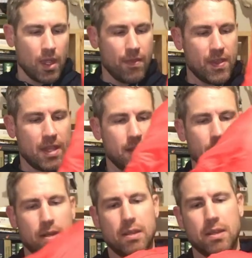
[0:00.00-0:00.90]
And
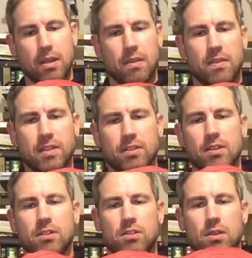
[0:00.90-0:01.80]
then this
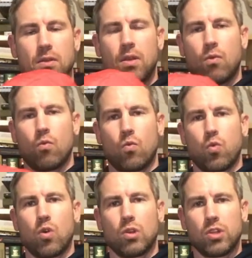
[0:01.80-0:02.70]
is, and
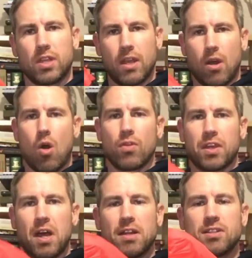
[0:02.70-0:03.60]
we'll look at all the
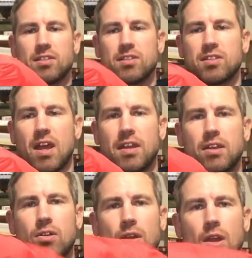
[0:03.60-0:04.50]
contents inside
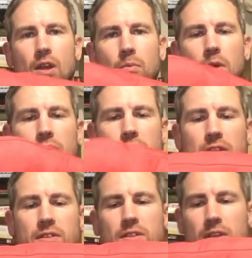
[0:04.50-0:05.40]
here, but
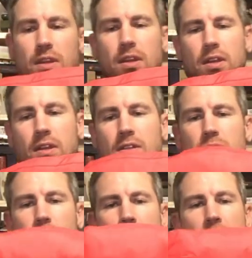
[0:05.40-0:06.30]
this
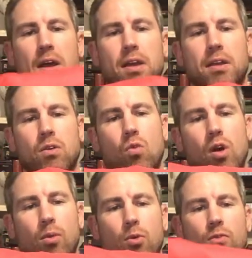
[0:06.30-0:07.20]
is my
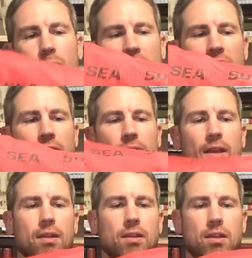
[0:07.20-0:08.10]
waterproof bag.
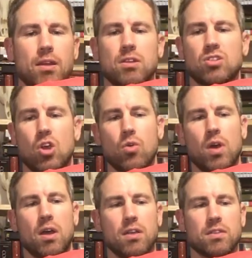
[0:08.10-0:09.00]

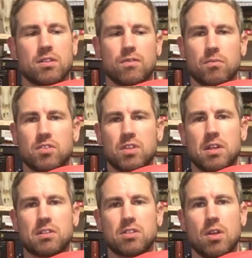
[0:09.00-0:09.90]
So this is from
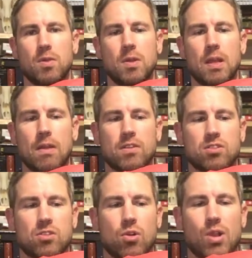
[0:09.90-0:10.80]
Sea to Summit.
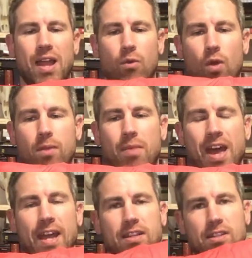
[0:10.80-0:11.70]
This is our lightweight
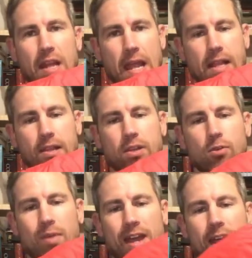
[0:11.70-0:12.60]
bag. It's an
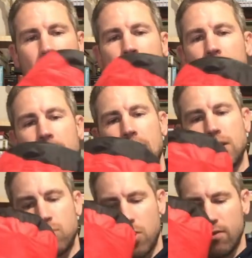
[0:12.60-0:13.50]
8-liter bag.
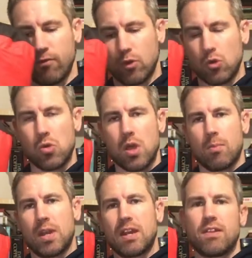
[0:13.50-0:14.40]
It's pretty full,
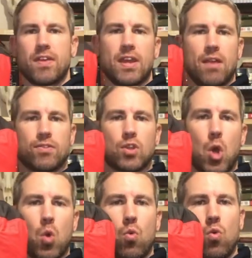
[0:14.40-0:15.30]
but anything I
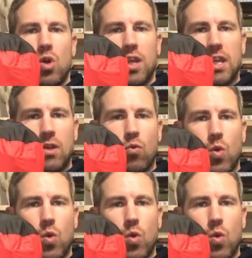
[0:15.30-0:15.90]
don't want to get